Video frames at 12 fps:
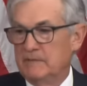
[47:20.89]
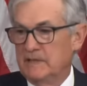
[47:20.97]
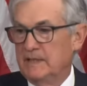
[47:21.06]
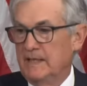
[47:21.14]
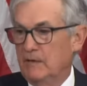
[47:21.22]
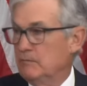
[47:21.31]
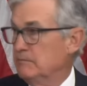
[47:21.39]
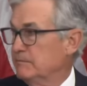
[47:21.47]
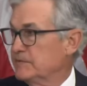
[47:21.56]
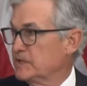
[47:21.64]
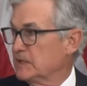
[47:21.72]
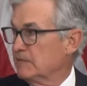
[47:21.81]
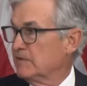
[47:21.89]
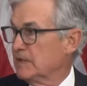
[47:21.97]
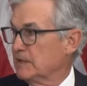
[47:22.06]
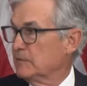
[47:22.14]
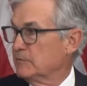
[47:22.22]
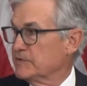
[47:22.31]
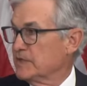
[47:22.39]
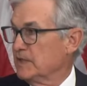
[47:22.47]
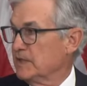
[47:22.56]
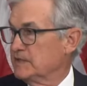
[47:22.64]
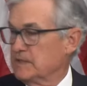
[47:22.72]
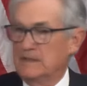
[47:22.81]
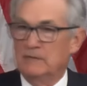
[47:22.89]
it now significantly resides?